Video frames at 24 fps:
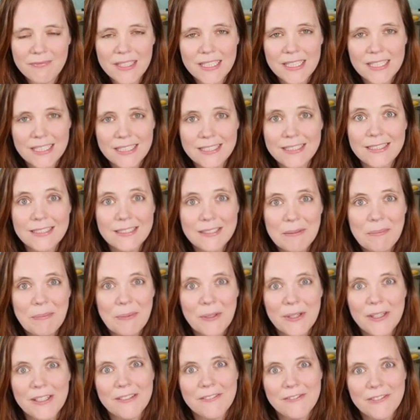It's an
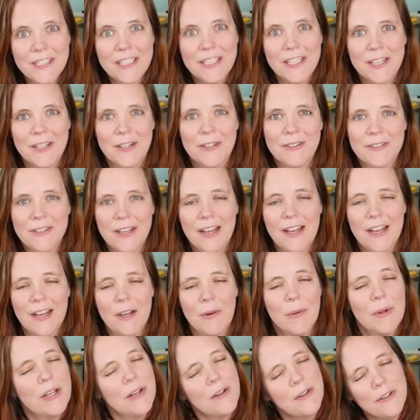important video.
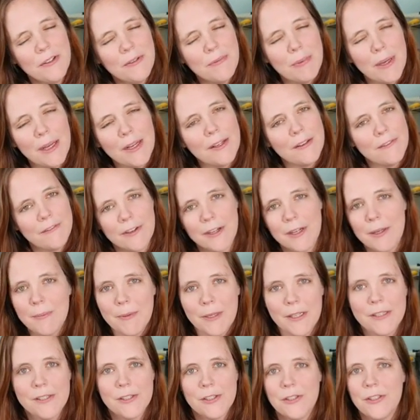We don't do binding very
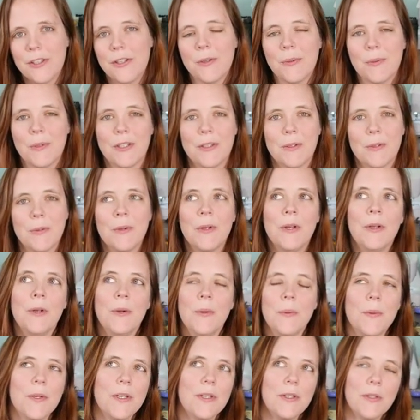much. You know, when you
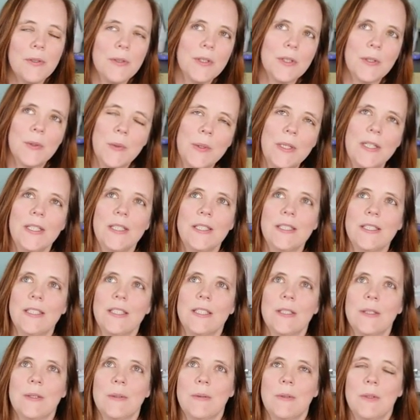do a quilt,
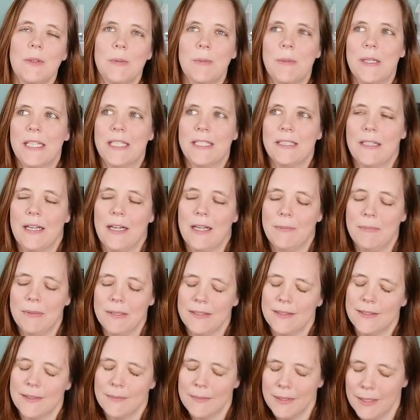you make a top and
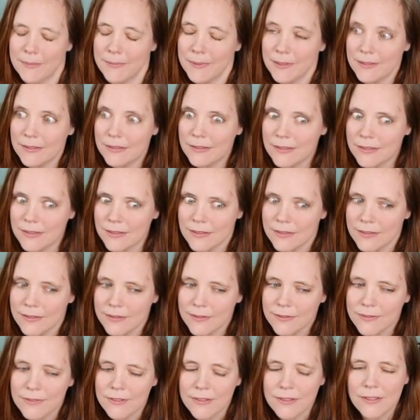sometimes it sits
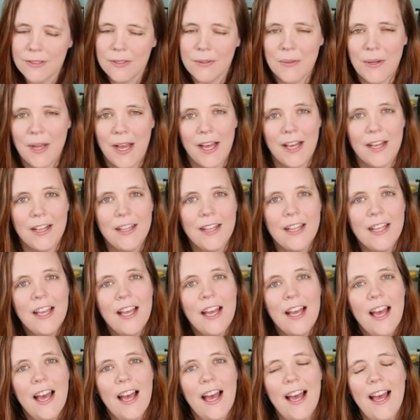for a little while.
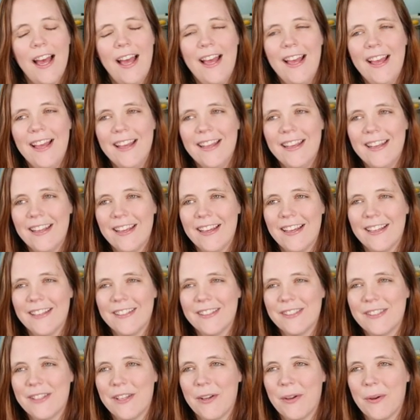And
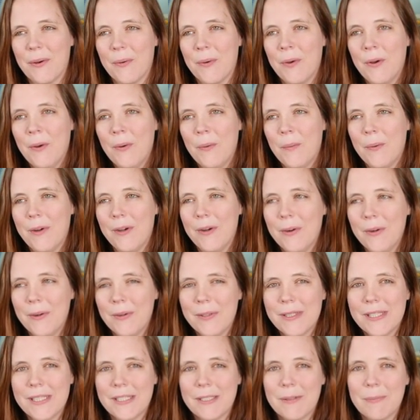so we don't
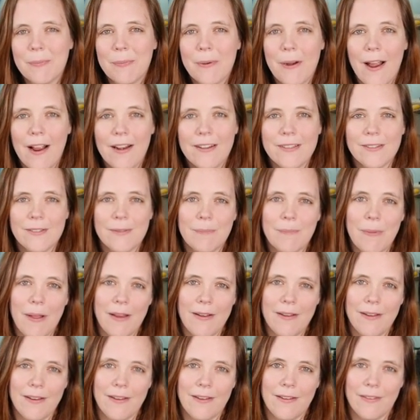always get to practice
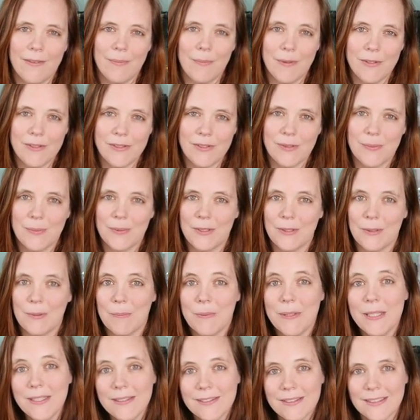binding as much as we do
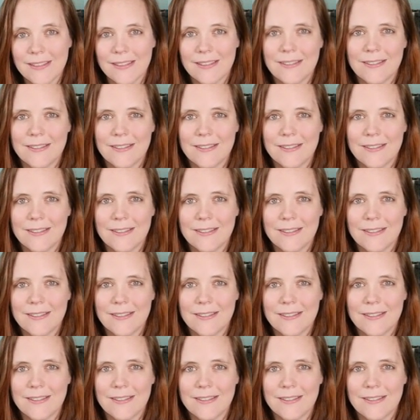piecing.